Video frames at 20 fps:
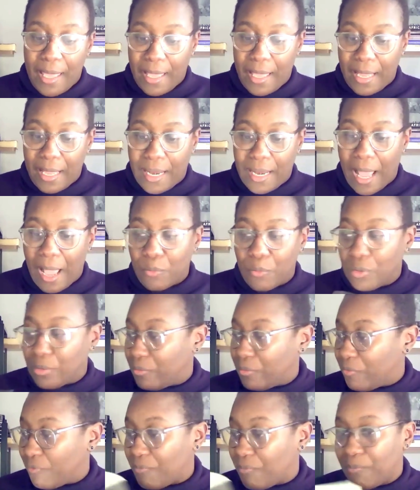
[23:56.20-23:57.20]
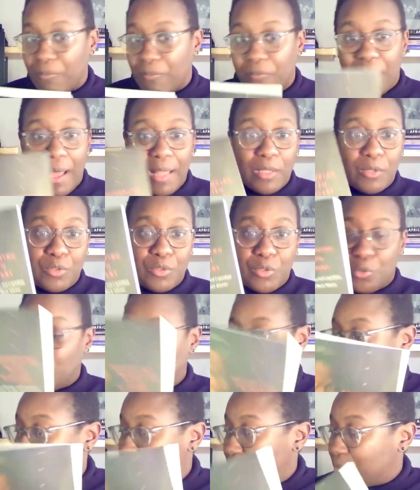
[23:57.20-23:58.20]
And I would follow
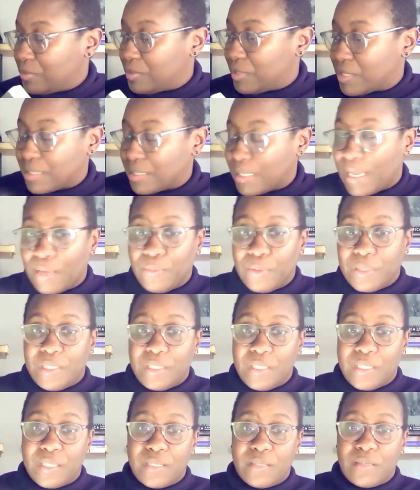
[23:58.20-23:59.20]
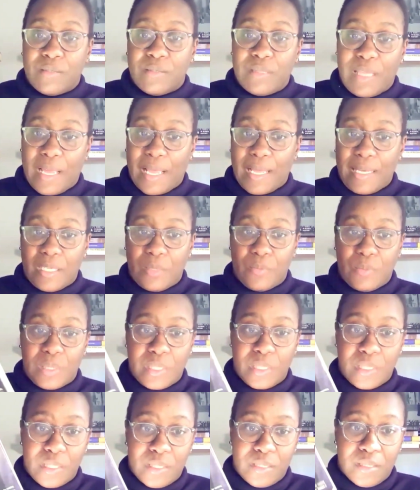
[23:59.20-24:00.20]
through just like with this, like I did with
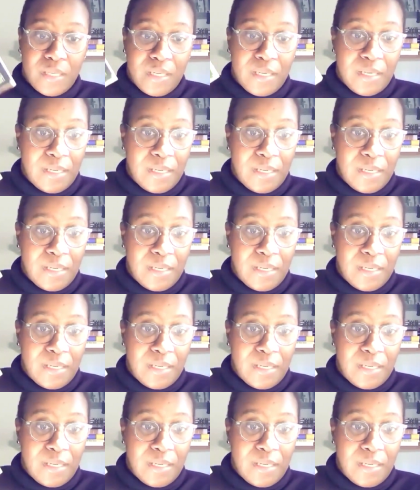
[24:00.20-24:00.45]
this.